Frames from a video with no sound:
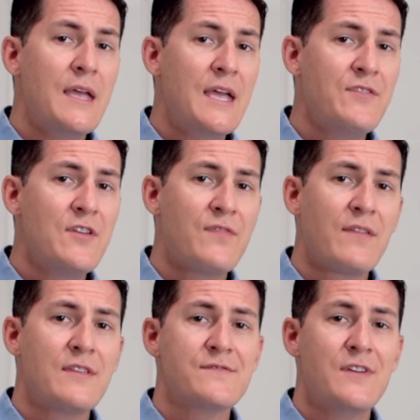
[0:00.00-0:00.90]
If you
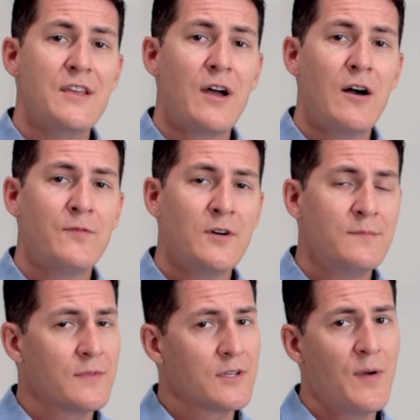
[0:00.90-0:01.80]
found this video
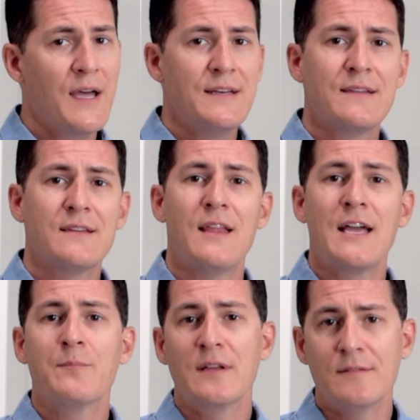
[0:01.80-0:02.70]
helpful, go ahead and hit the
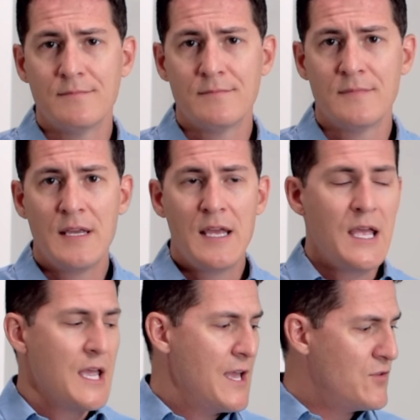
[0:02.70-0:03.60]
like button.
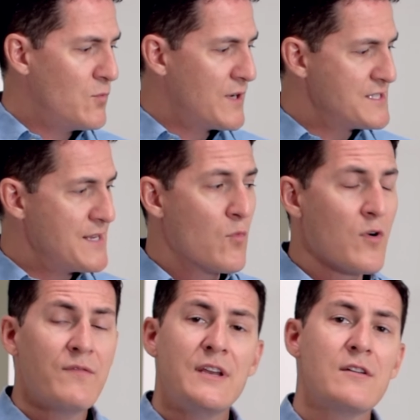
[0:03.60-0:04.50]
If you want to see
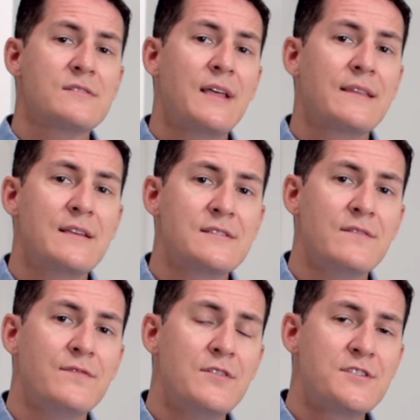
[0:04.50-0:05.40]
more videos like this in
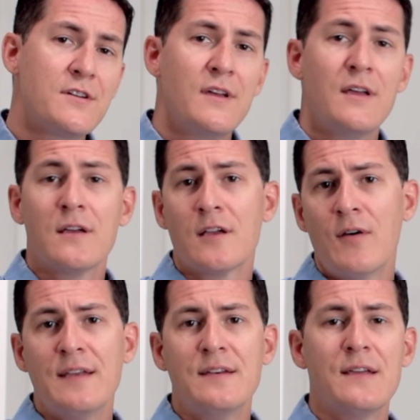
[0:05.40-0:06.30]
the future, go
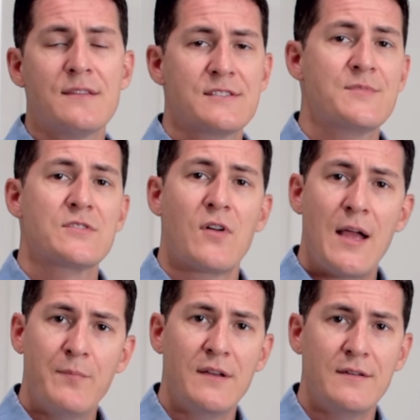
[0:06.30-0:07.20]
ahead and hit the
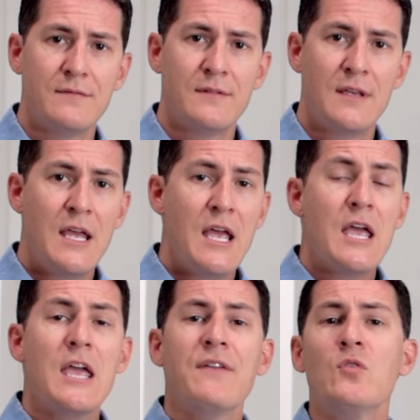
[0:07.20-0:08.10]
subscribe button.
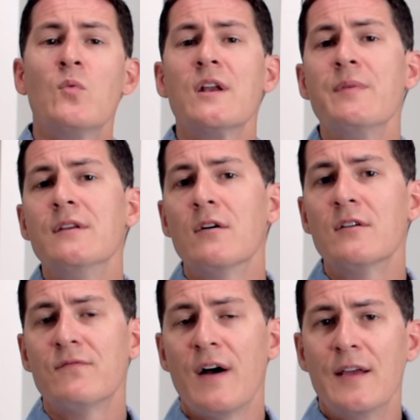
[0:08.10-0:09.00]
If you want to be
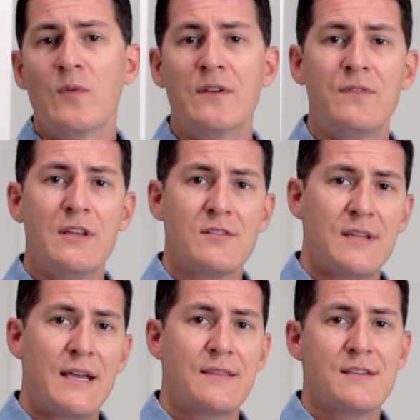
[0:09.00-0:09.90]
notified when videos
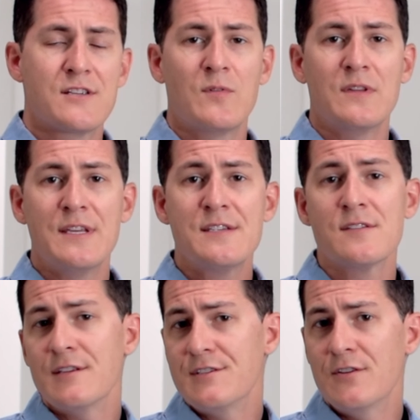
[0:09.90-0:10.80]
like this are released
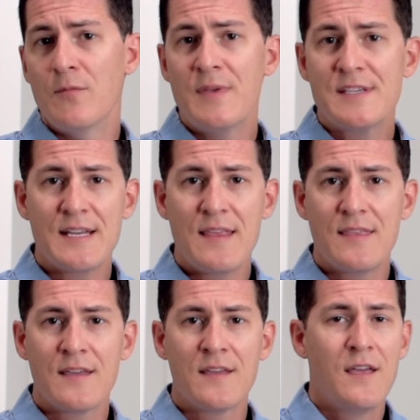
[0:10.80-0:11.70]
so that you don't miss
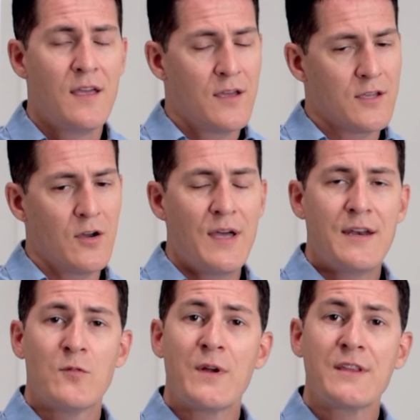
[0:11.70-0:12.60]
anything, go ahead
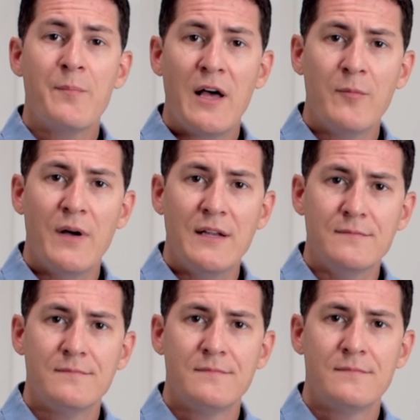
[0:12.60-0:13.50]
and ring the bell
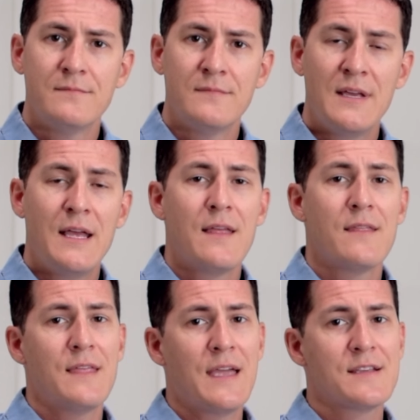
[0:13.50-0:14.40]
button.
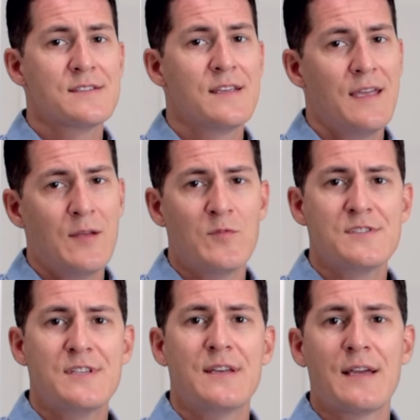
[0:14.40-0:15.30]
Thanks, and we'll
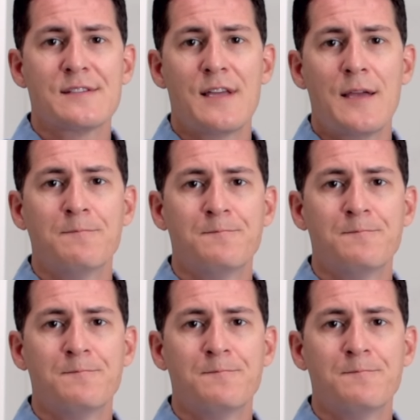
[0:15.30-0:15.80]
see you next time.